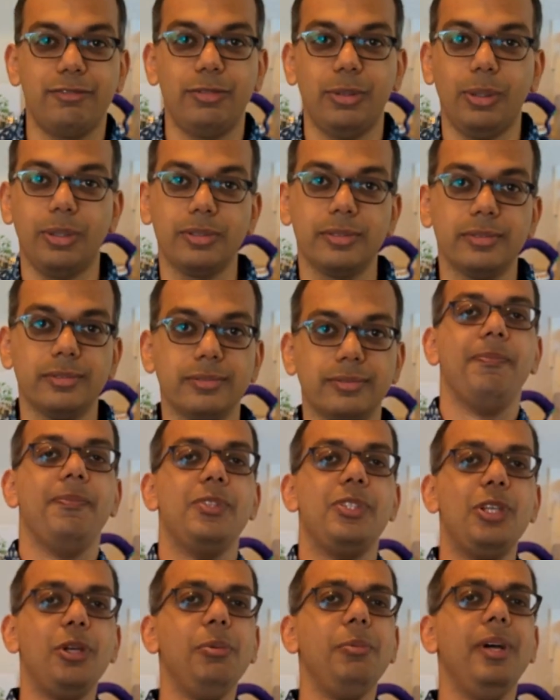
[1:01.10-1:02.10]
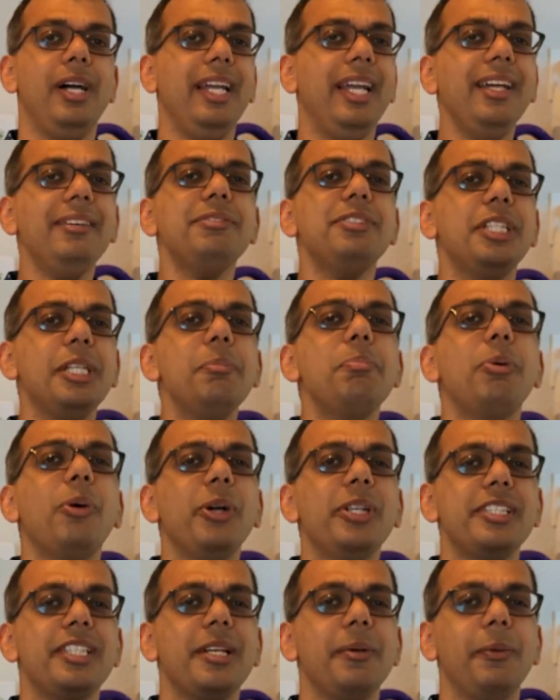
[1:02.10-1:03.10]
for? So I have 3
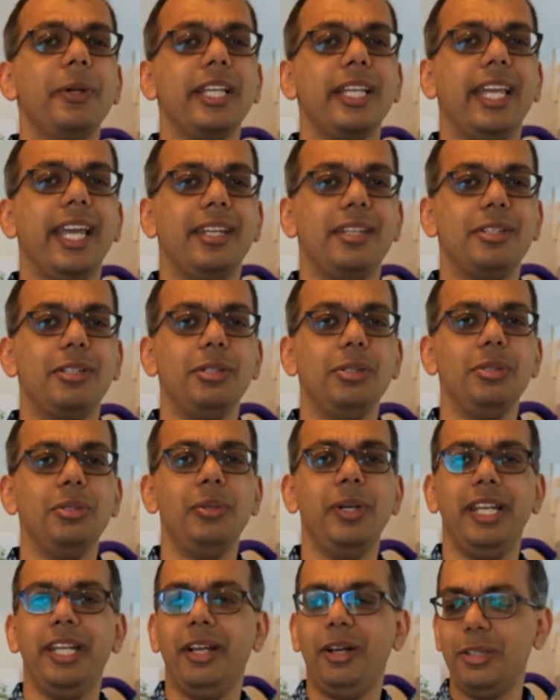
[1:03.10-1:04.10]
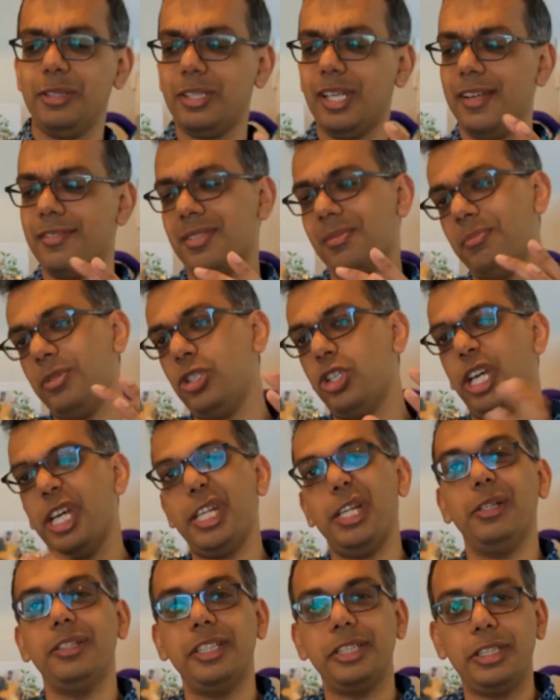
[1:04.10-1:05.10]
points that I want to get to, and I also have some
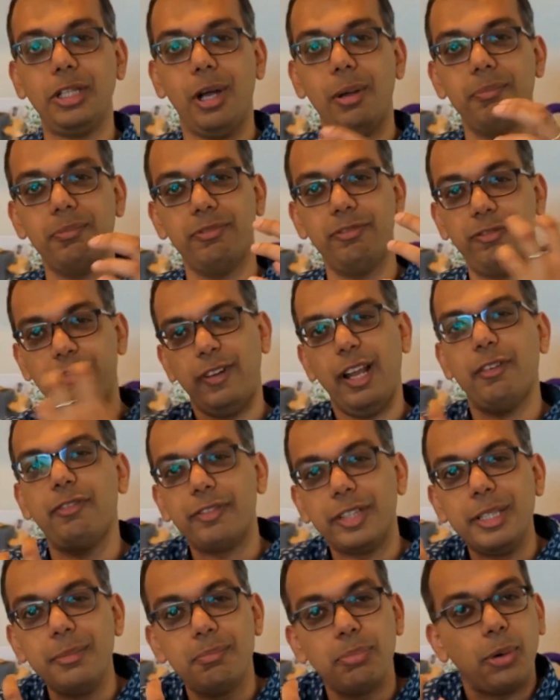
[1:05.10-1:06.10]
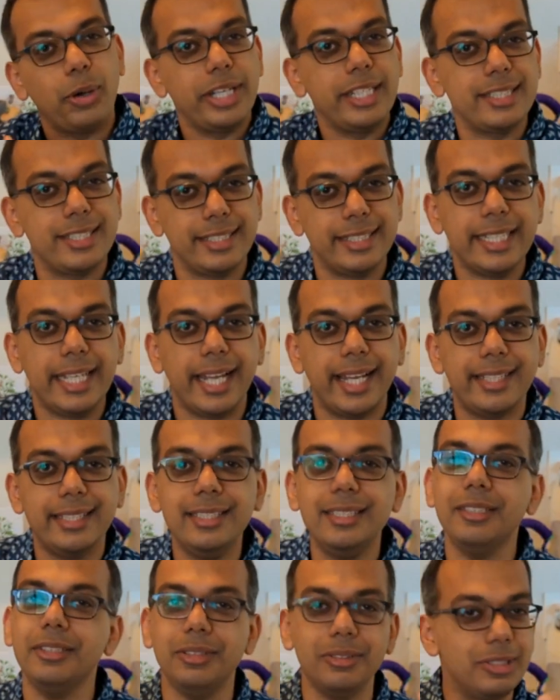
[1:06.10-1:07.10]
cherry on the top, fluffy points in the
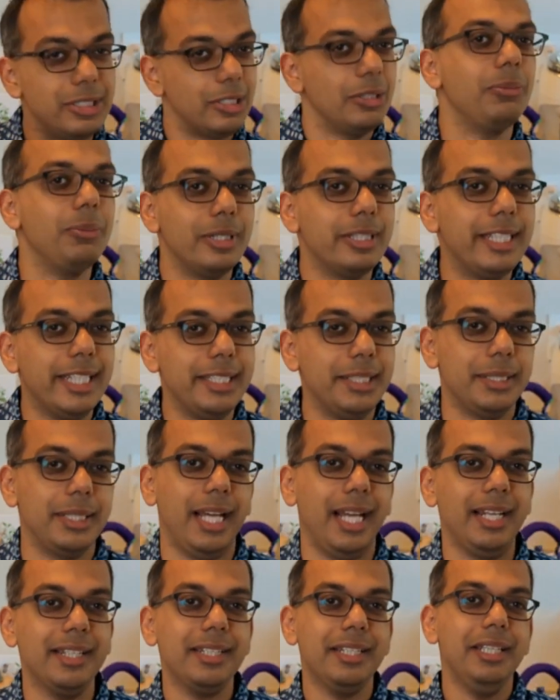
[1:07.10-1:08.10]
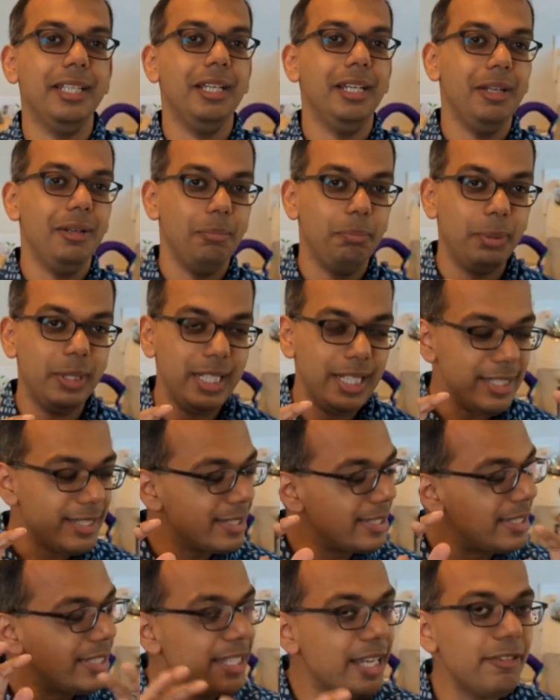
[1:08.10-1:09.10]
end. We'll get to that. But
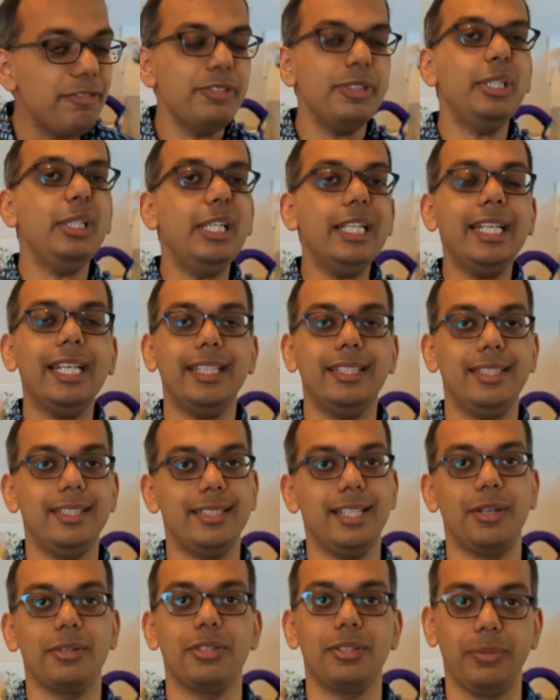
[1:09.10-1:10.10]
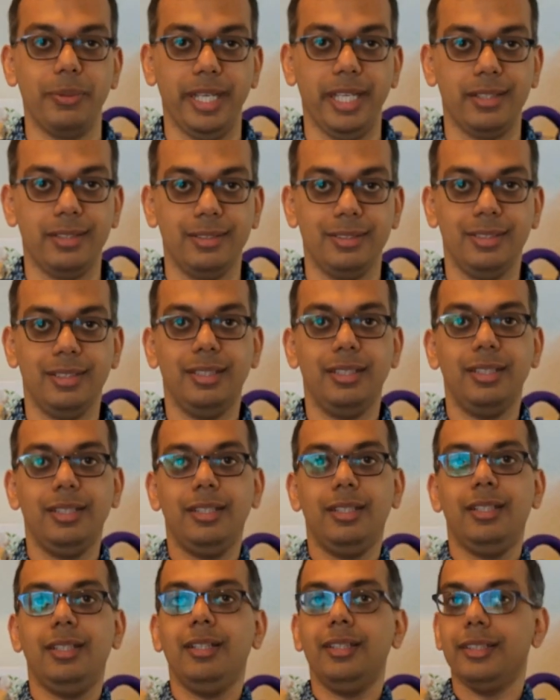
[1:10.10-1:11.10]
let's definitely get this out of the way.
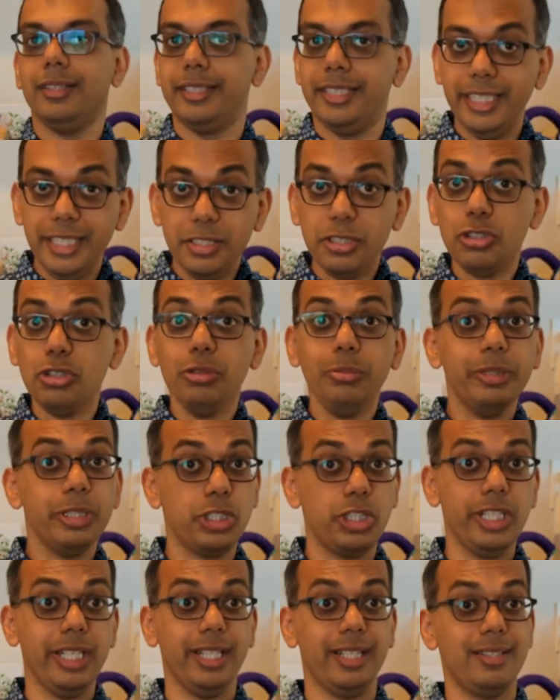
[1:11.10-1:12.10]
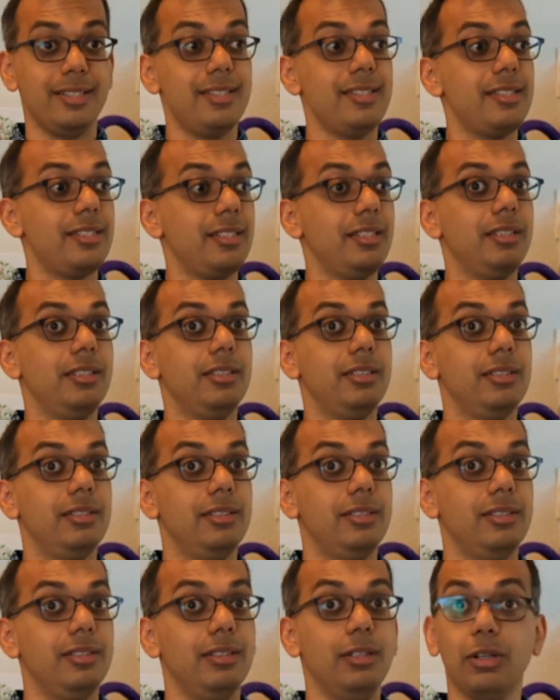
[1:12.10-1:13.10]
These two machines
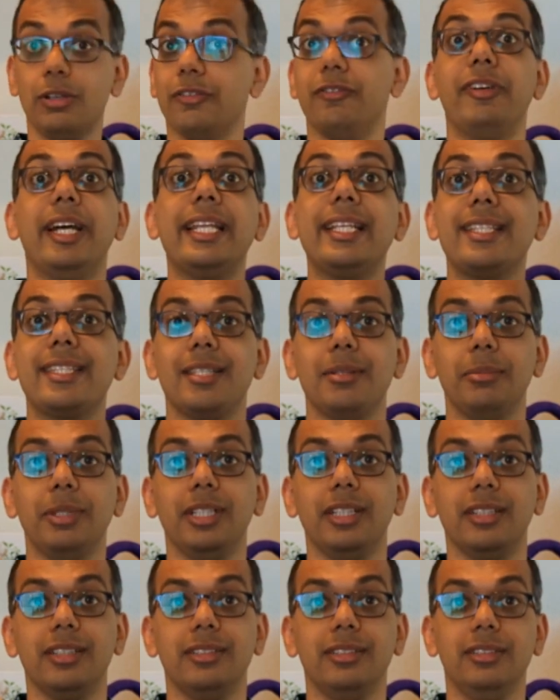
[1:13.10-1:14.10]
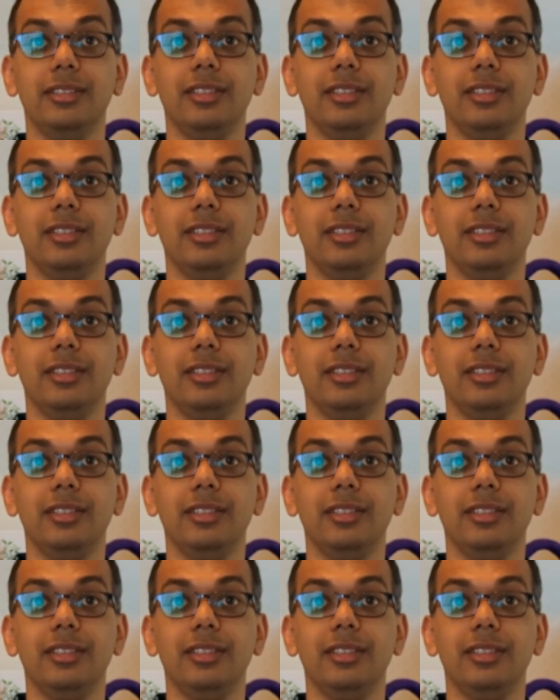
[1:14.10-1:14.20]
look very similar.